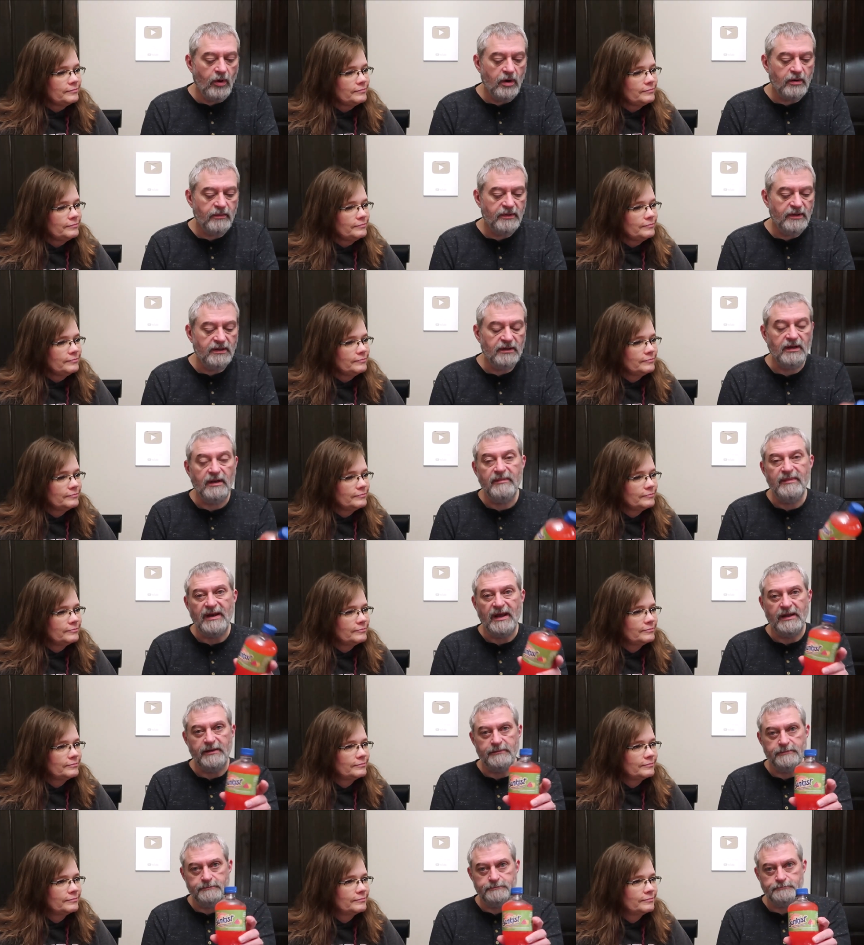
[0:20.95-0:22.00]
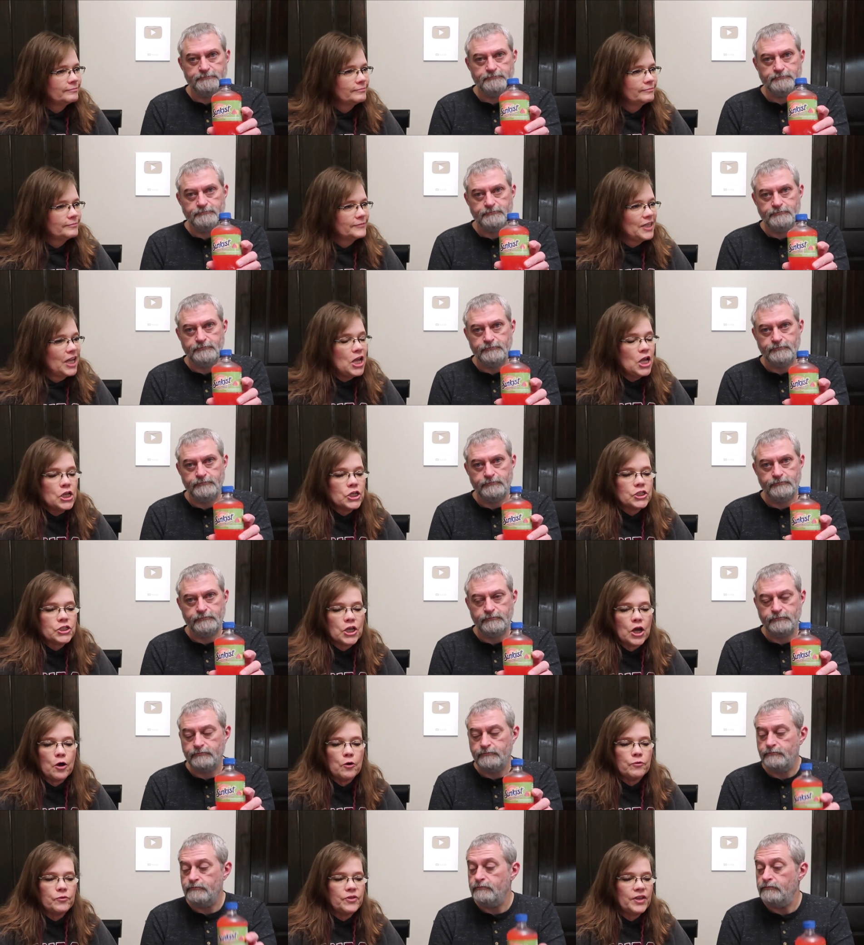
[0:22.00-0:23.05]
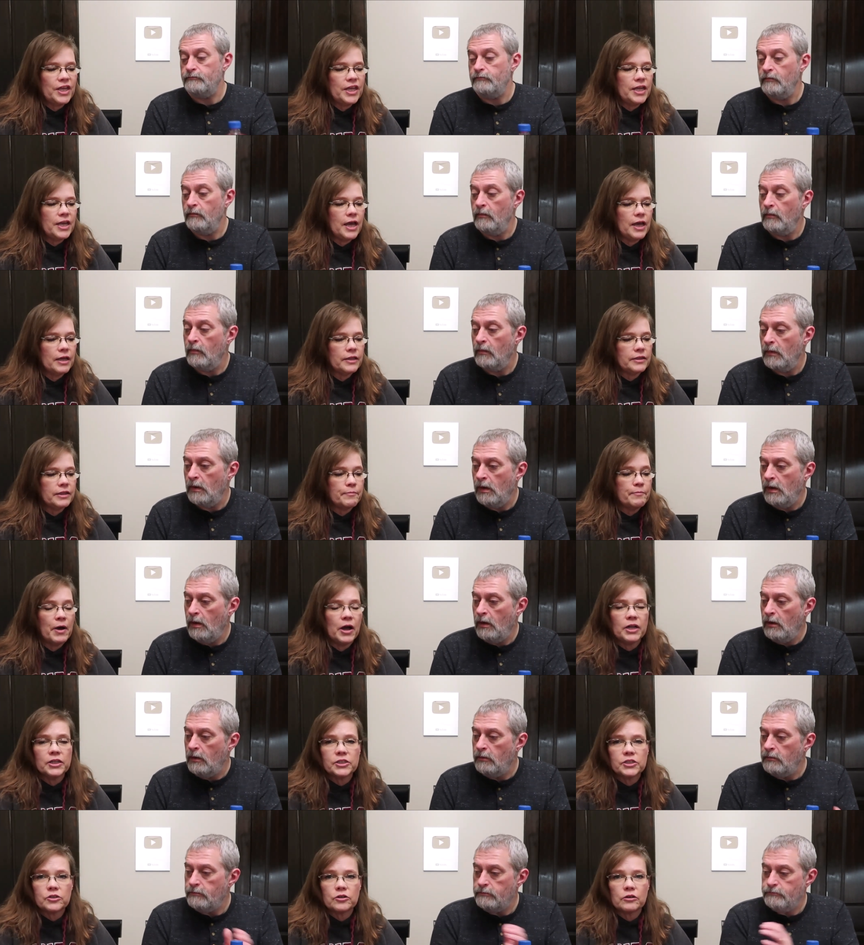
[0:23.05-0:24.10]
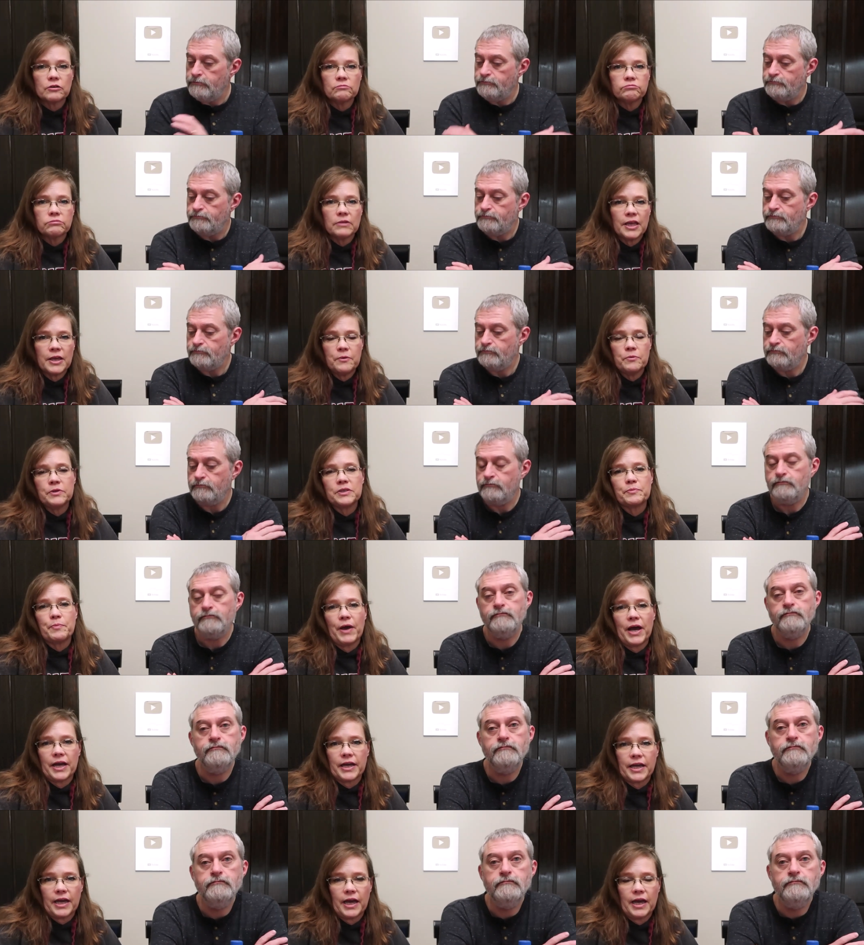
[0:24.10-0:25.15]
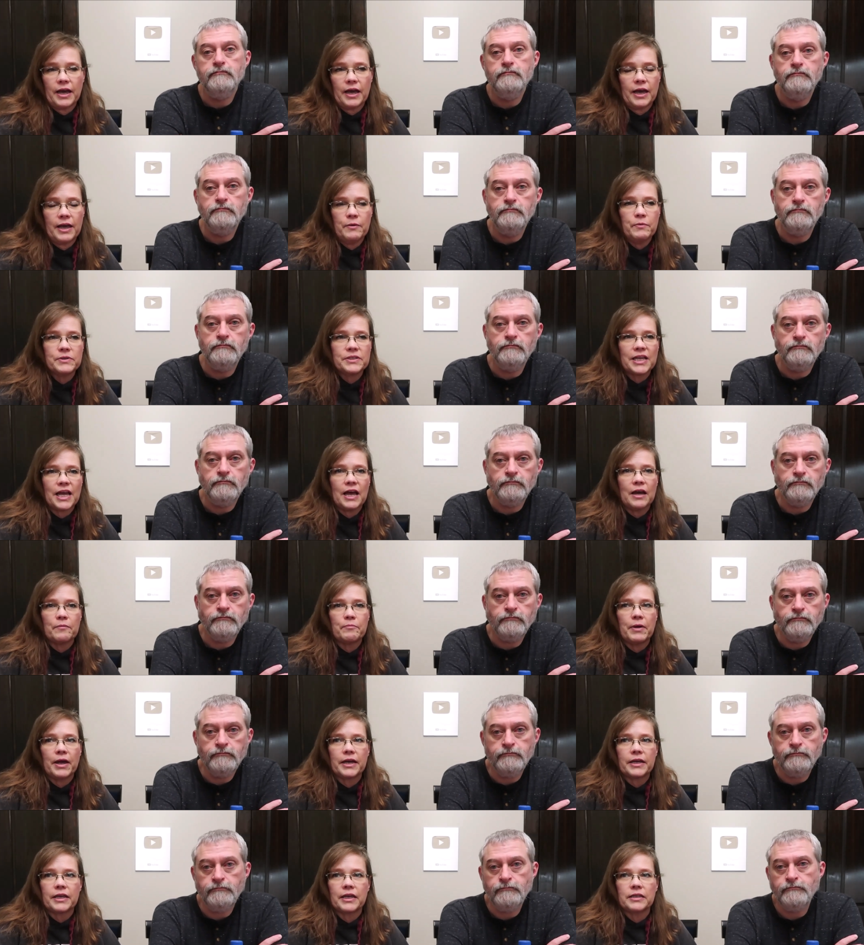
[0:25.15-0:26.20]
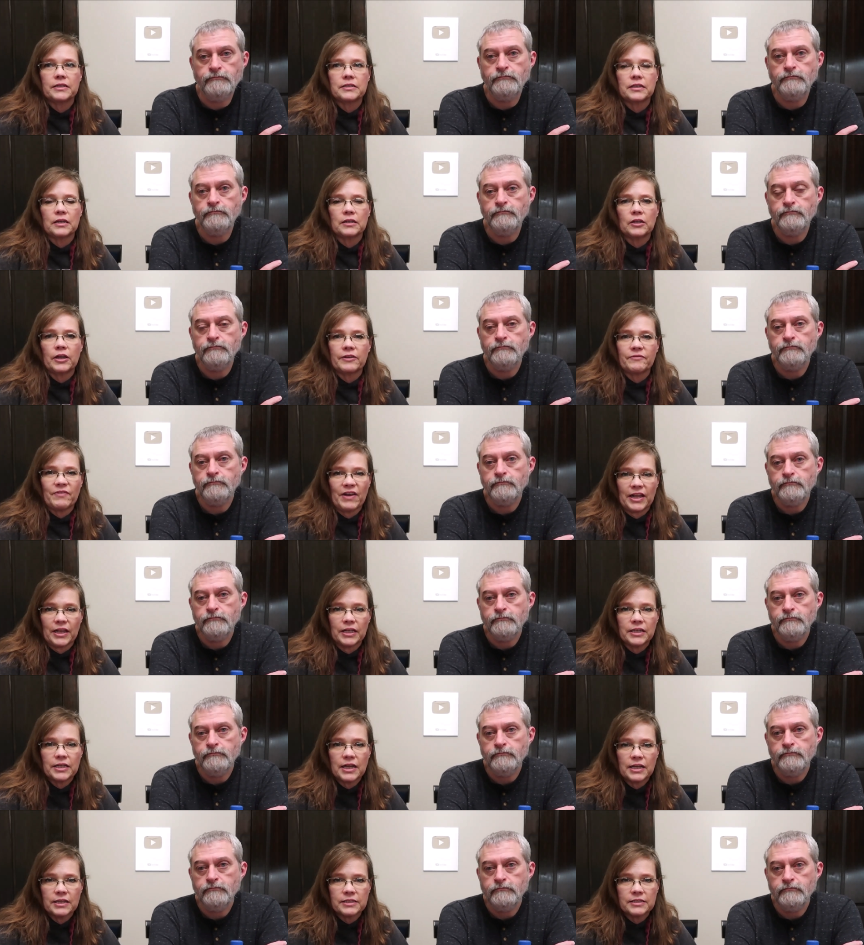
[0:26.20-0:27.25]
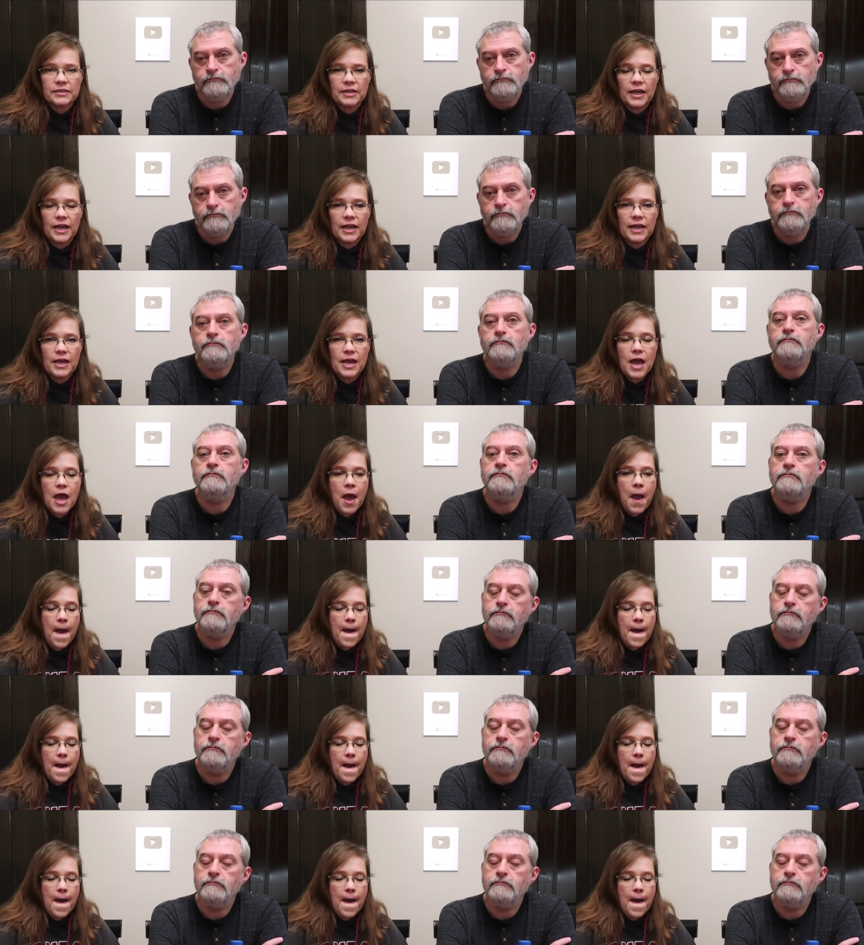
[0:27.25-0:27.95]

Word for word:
Speaker 1: Watermelon Lemonade.
Speaker 2: So the uh, the monster, it was back out. It was out back at uh, like Valentine's Day,